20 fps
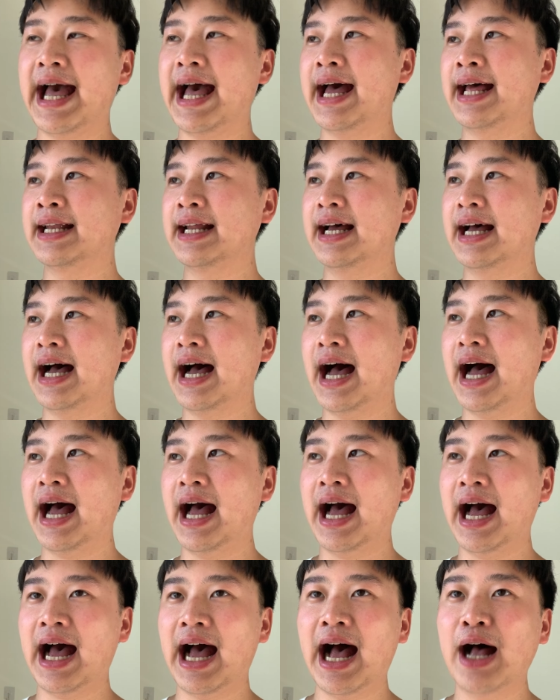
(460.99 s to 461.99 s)
And
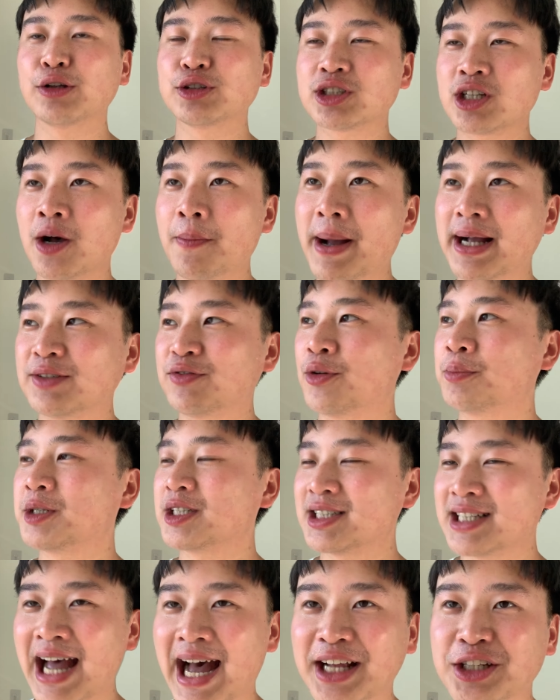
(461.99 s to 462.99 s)
I'll just come back from
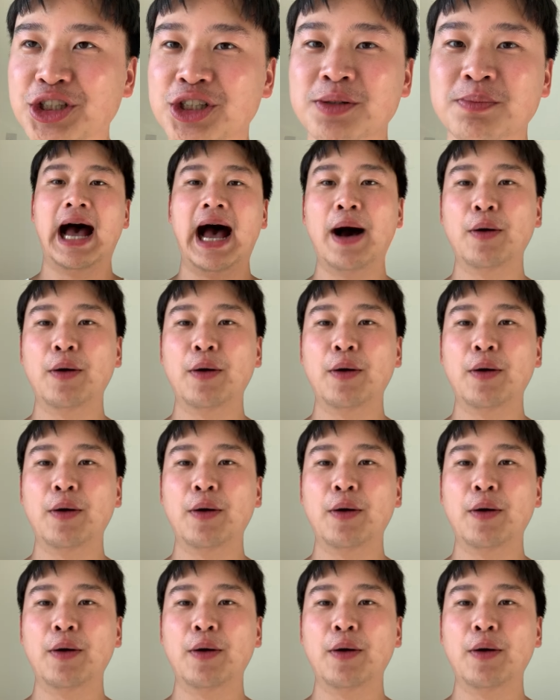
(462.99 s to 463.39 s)
the tangent.